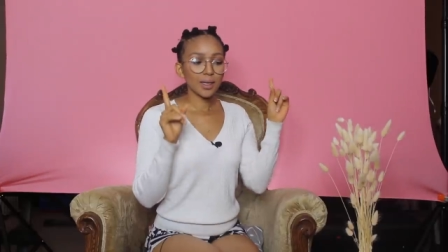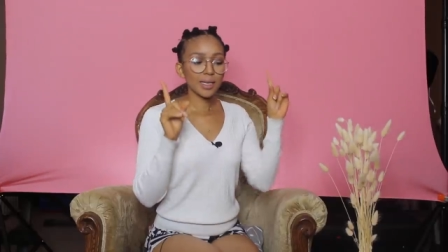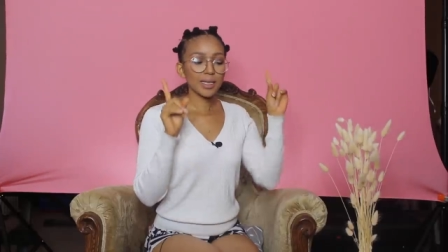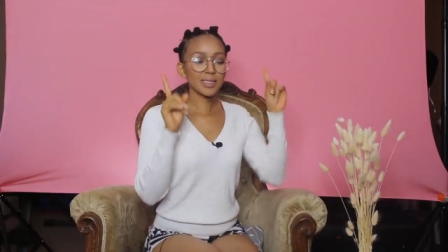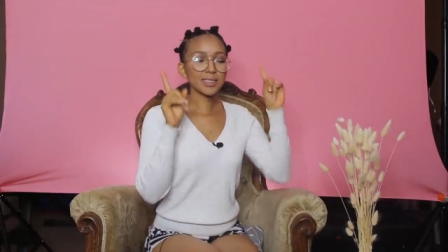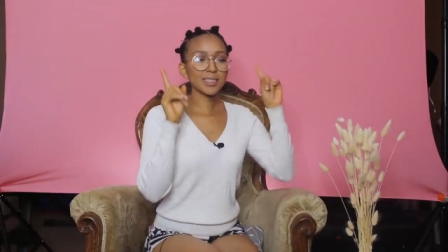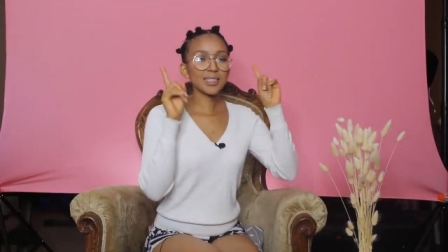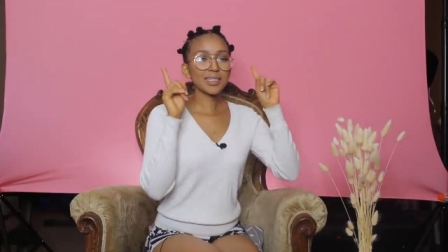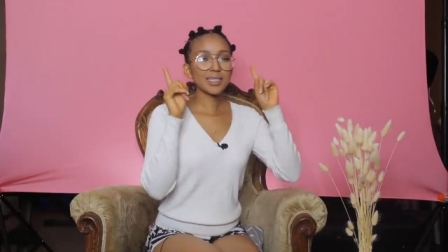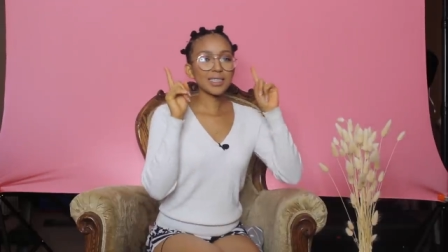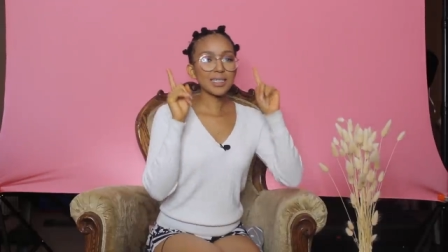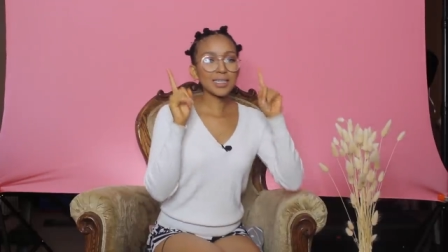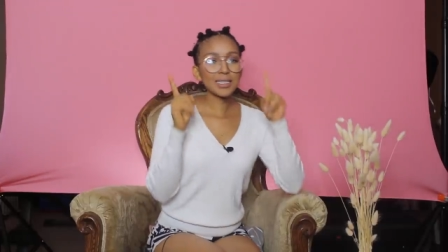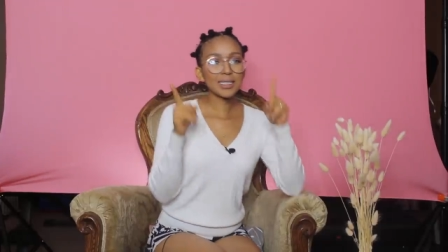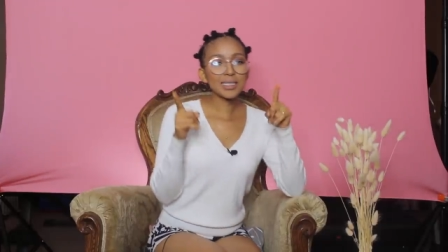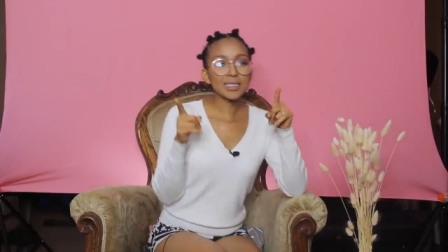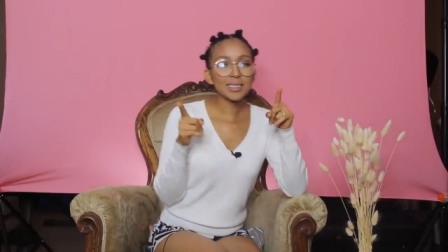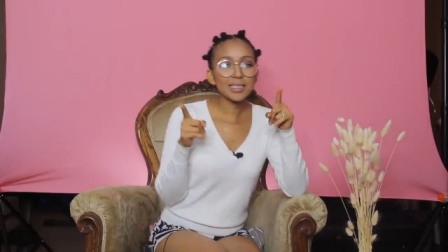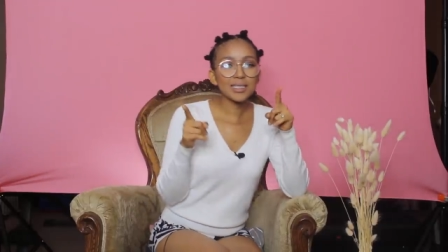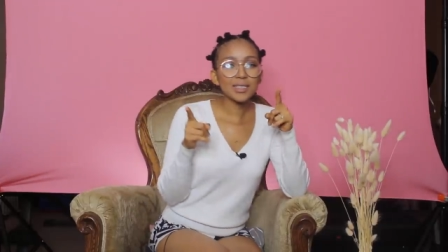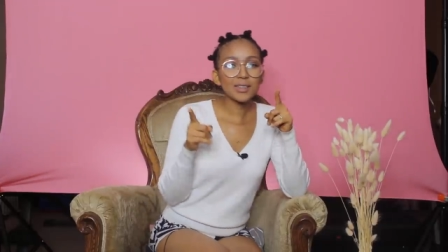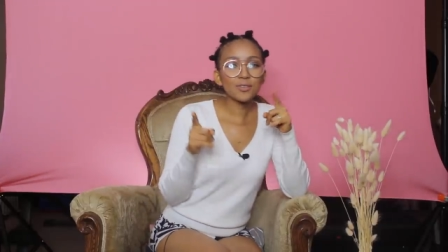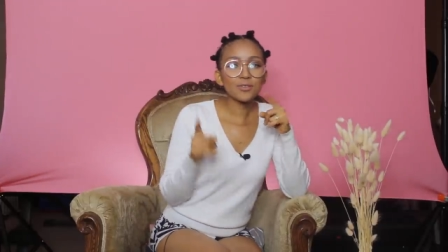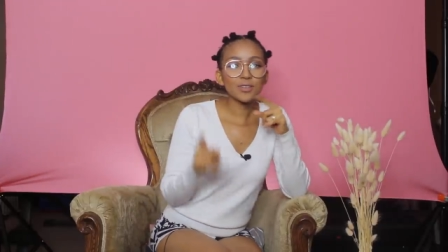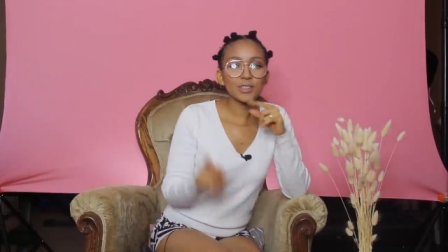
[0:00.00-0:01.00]
Is it
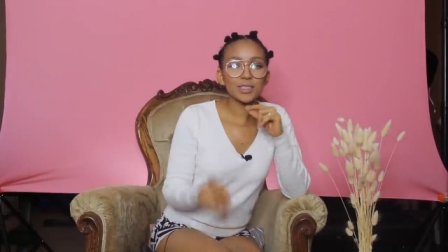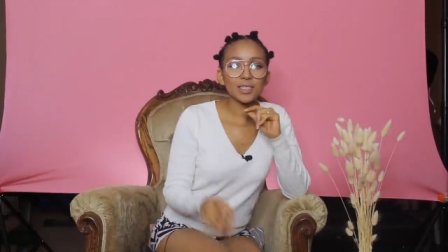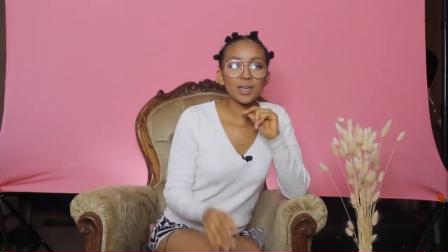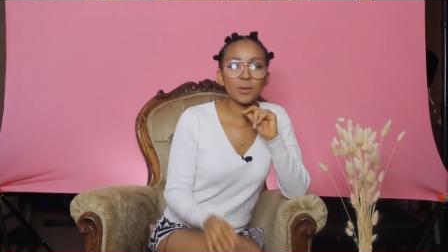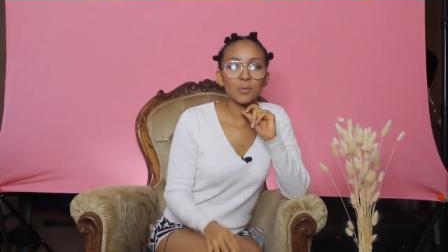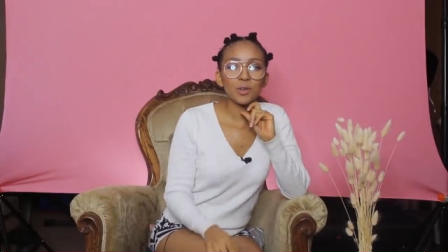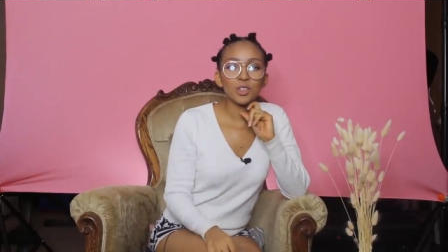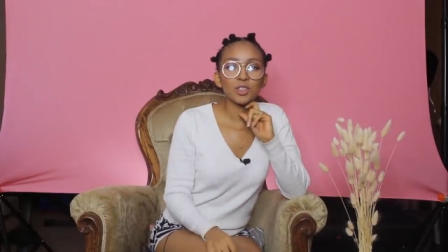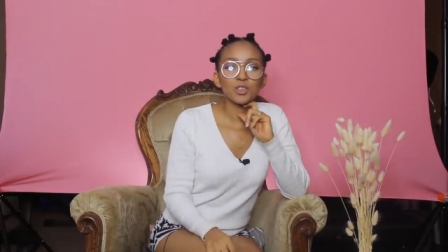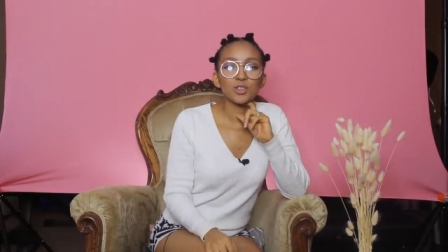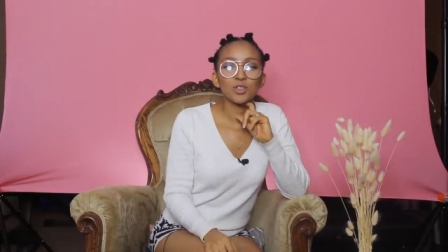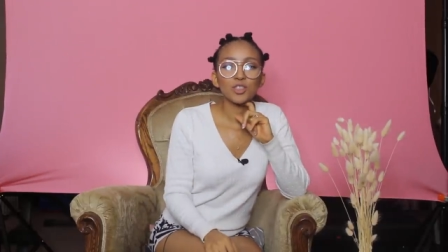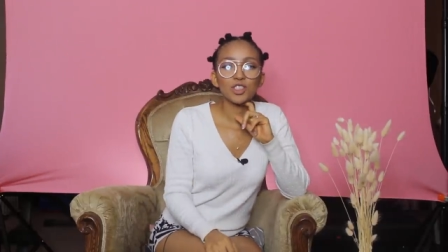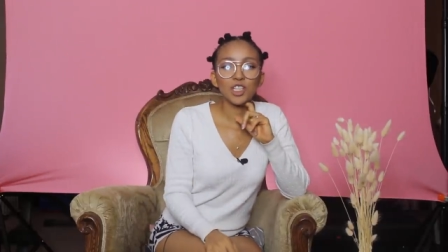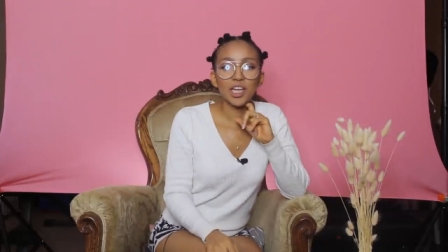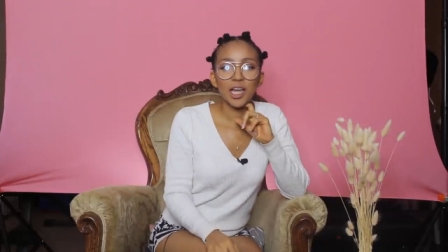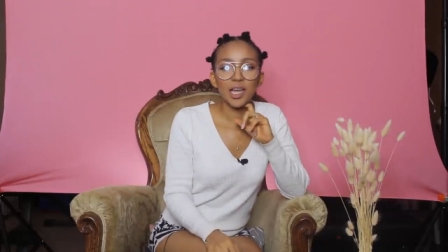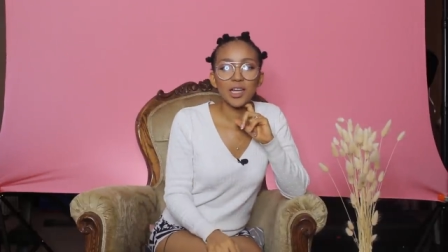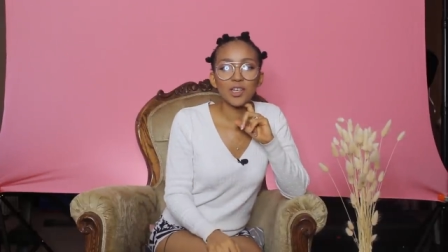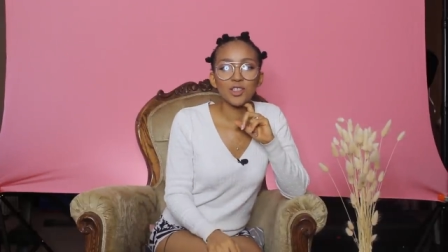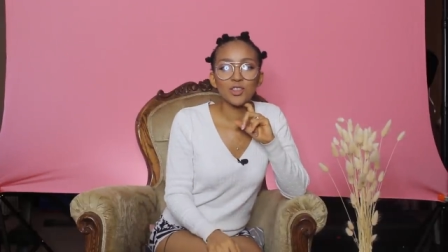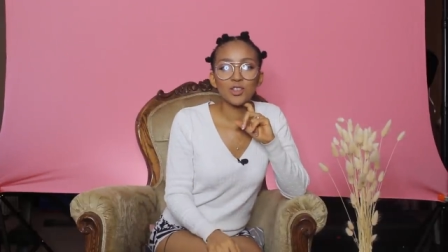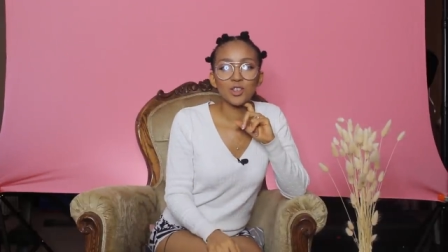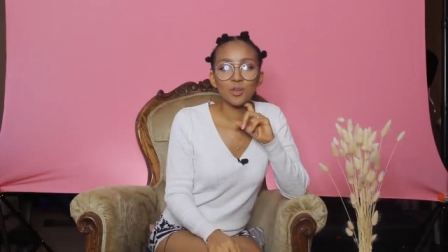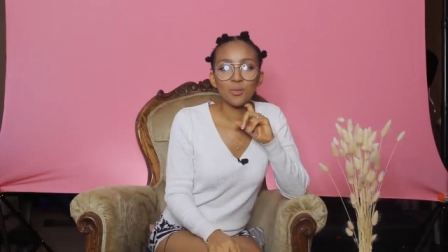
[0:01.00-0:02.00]
easy for someone to
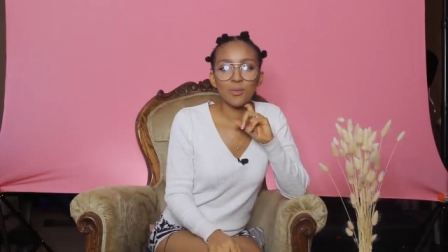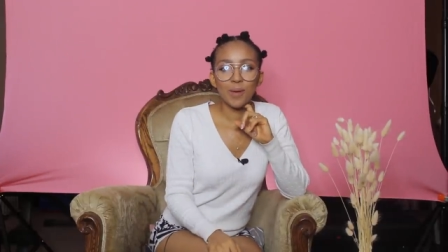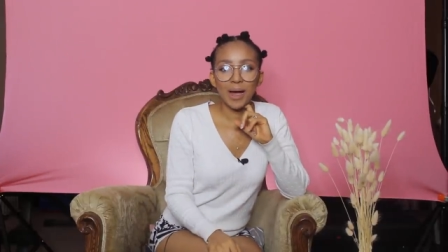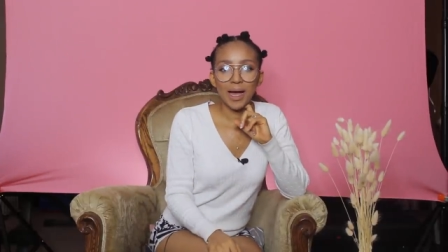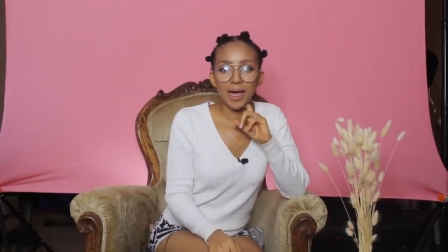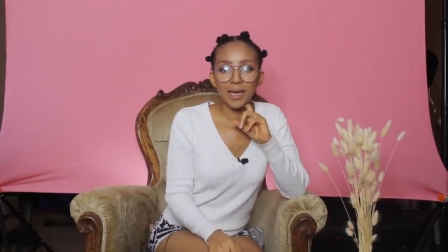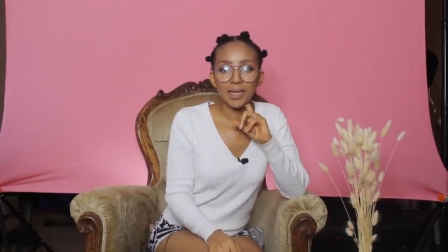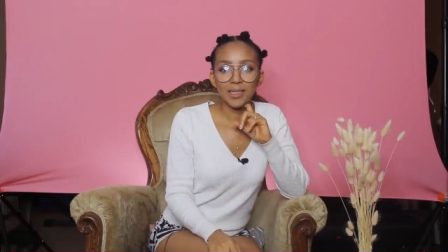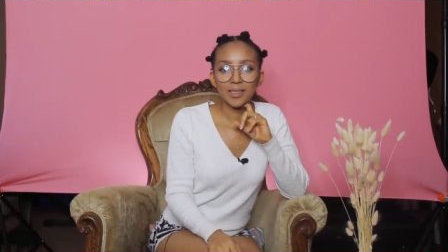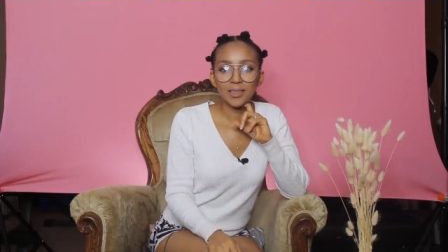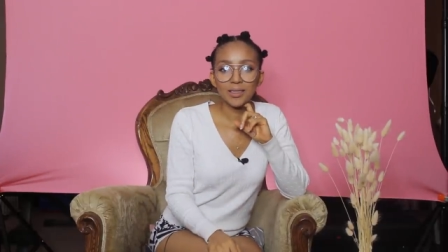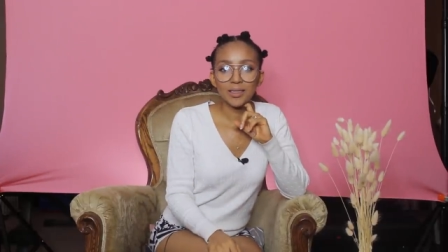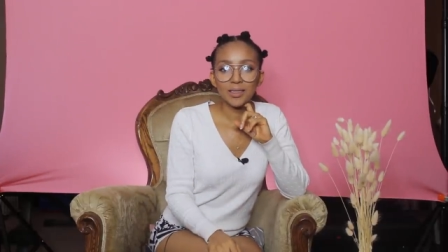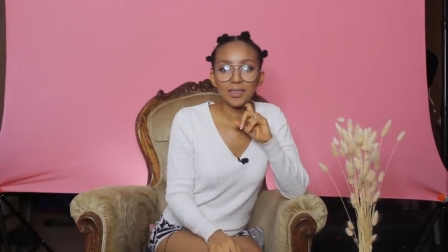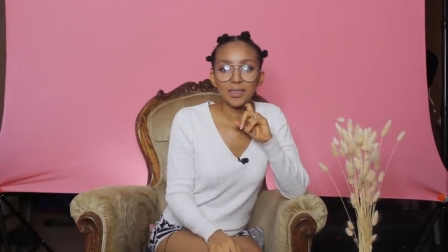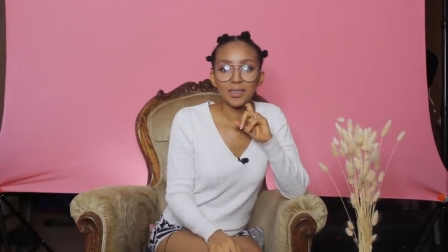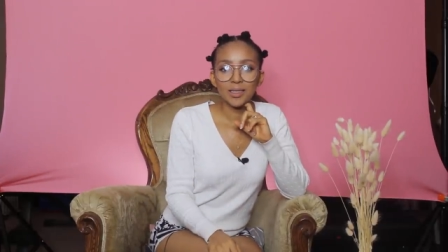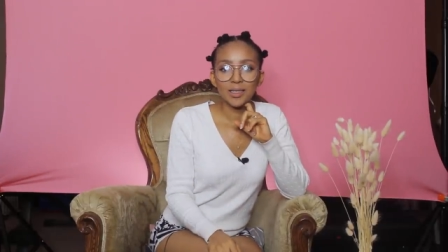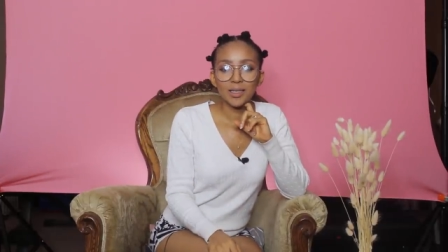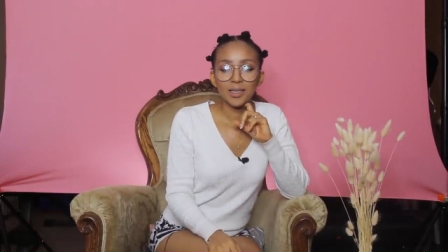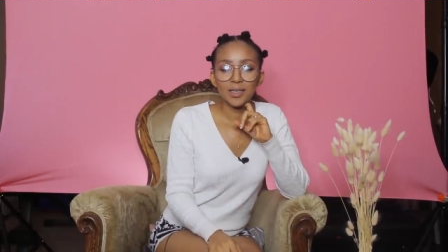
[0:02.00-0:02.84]
change your mind?